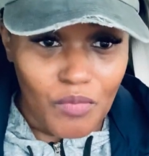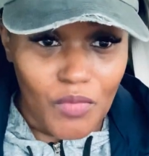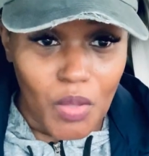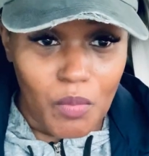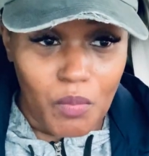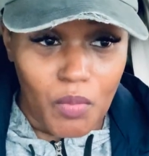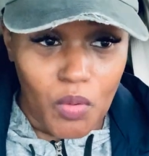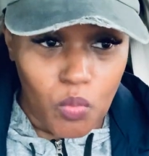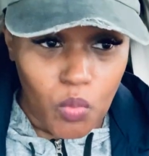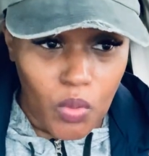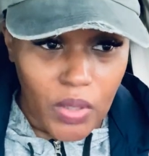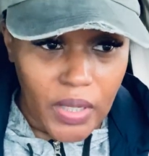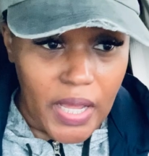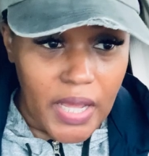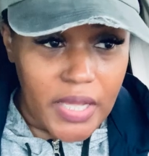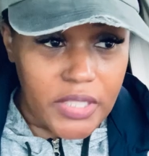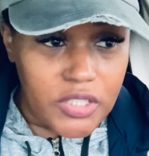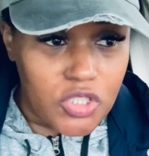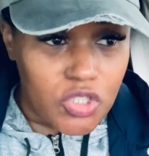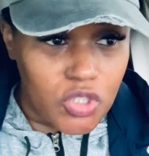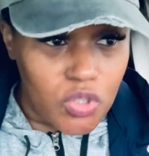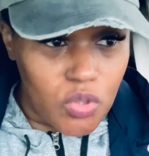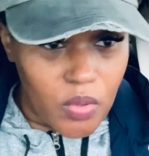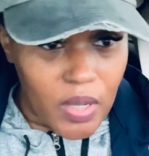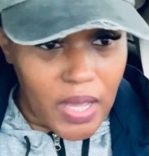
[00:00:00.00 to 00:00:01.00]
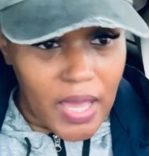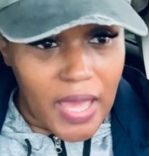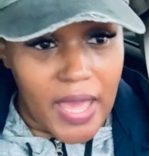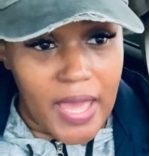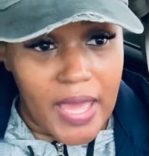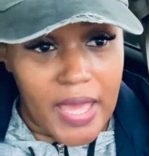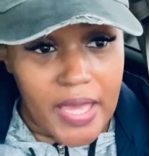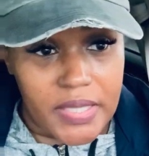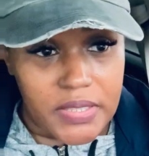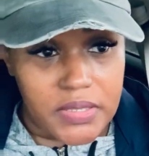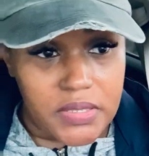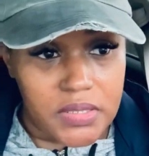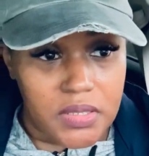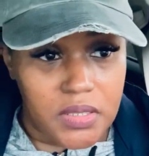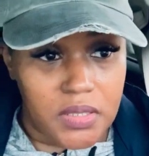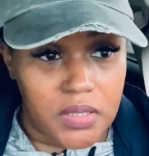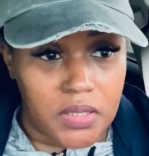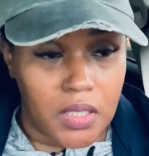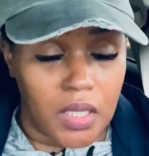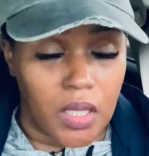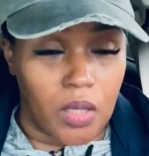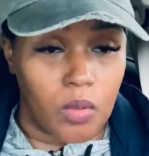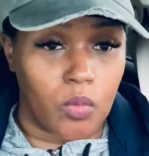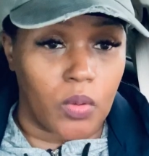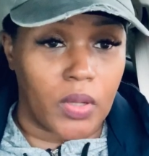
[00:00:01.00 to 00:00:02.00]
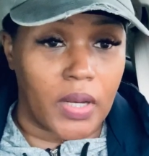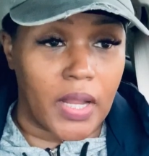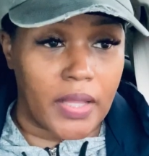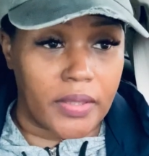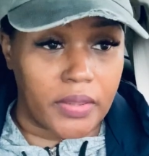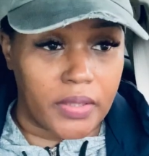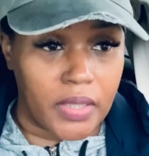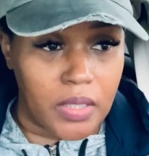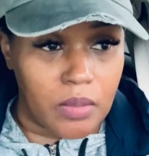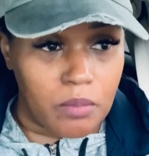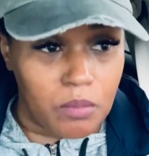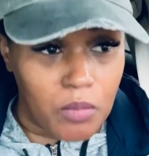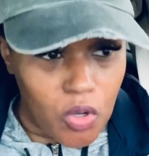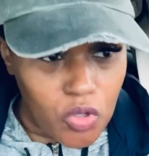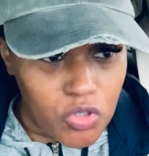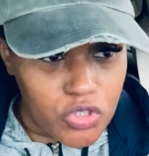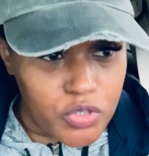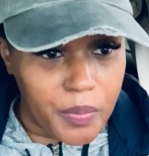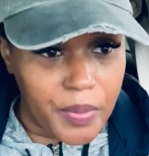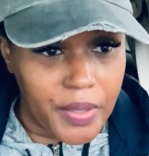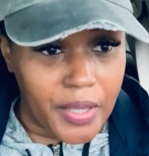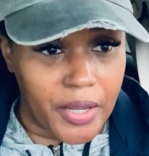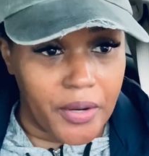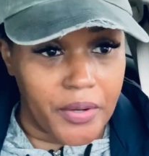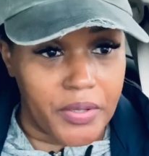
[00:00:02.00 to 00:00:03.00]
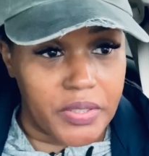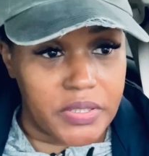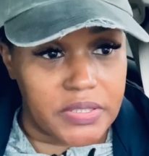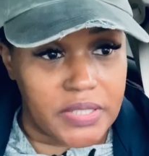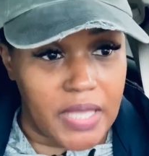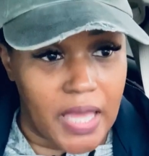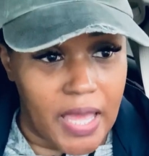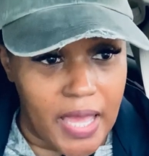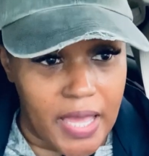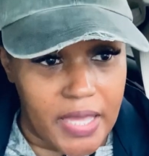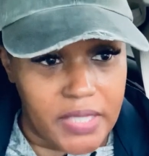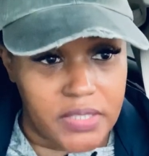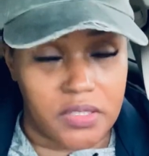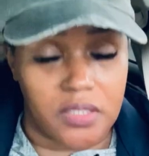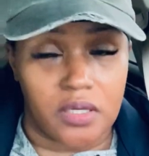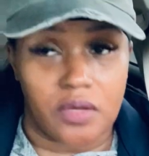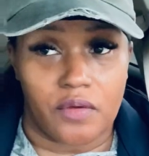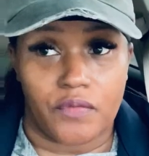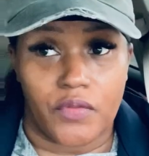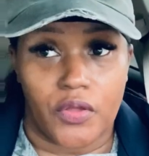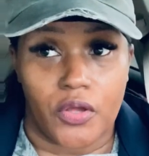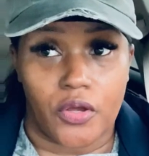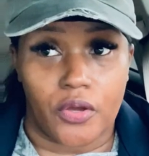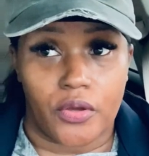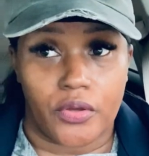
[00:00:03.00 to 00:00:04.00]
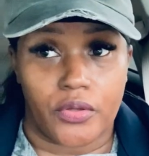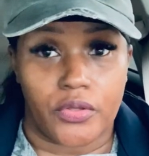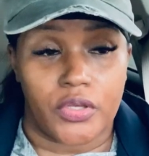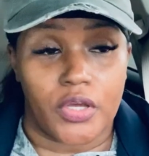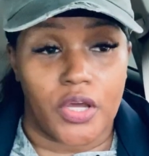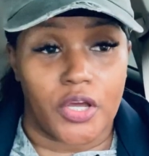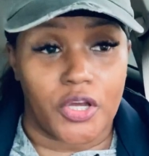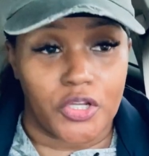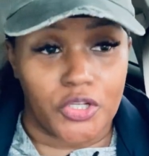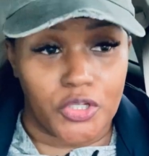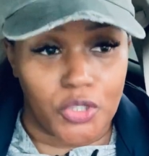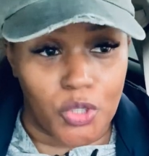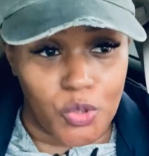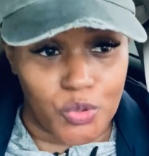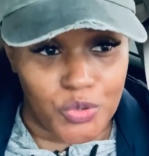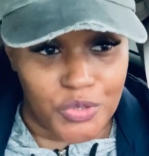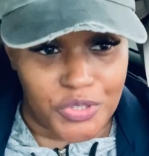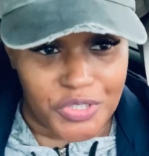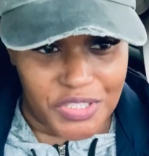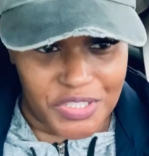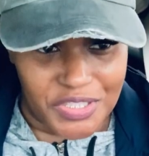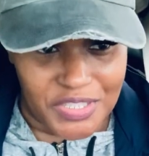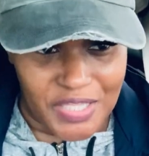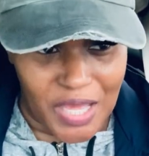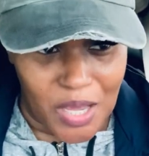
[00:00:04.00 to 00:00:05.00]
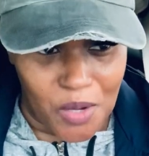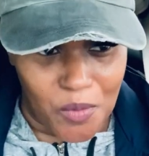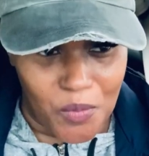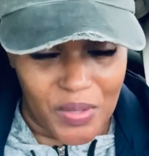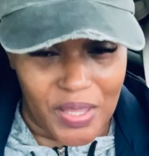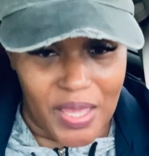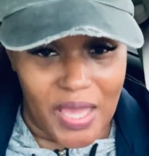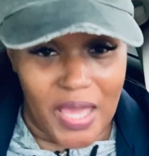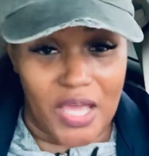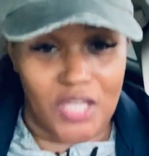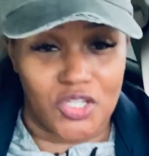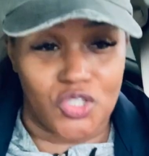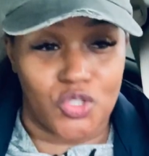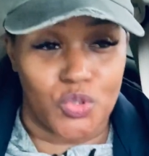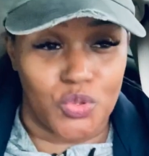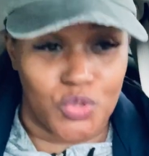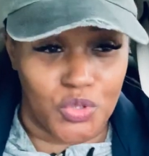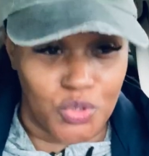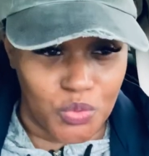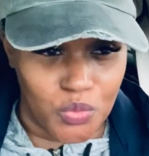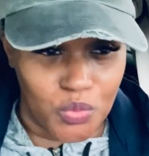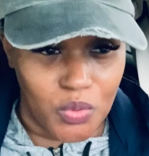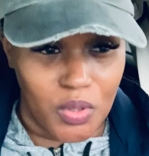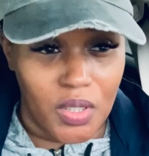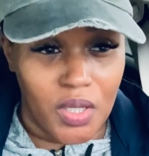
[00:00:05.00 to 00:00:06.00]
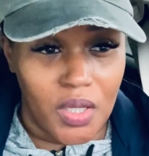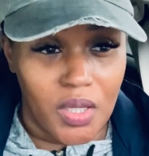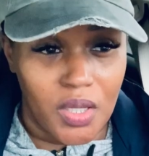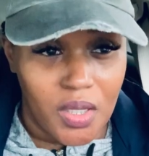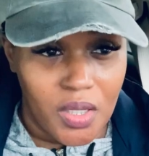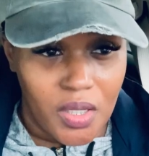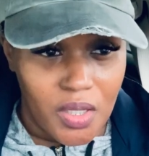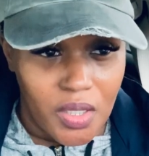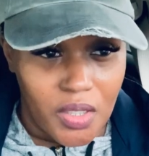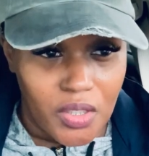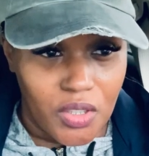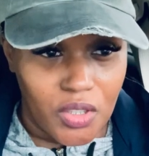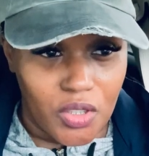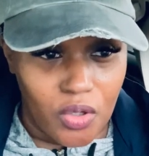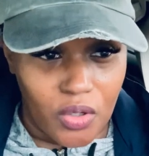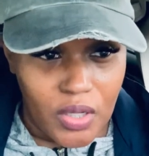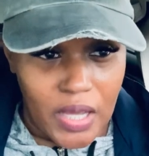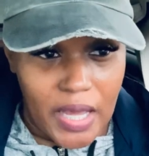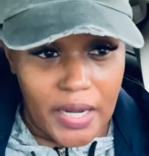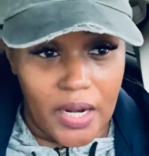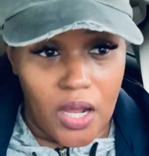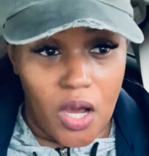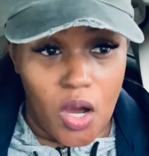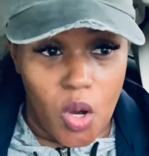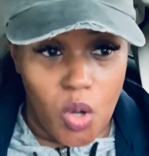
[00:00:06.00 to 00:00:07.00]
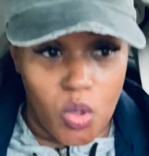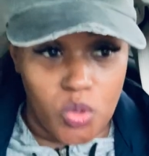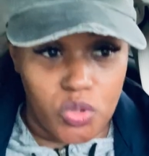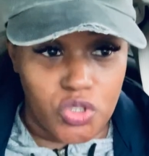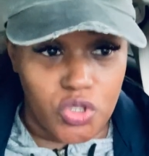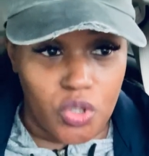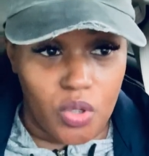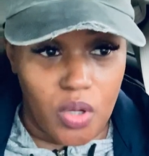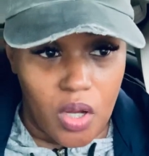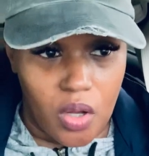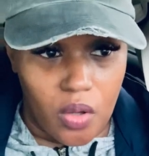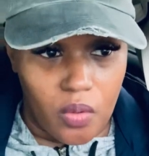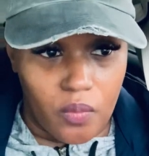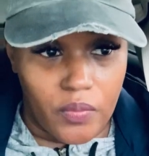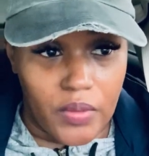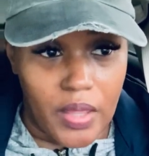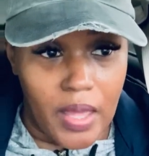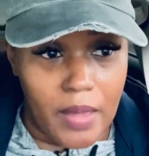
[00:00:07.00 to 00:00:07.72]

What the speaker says: but what I do ask, and what I think most parents ask of their young adults, is that we ask you to, kind of hold your own.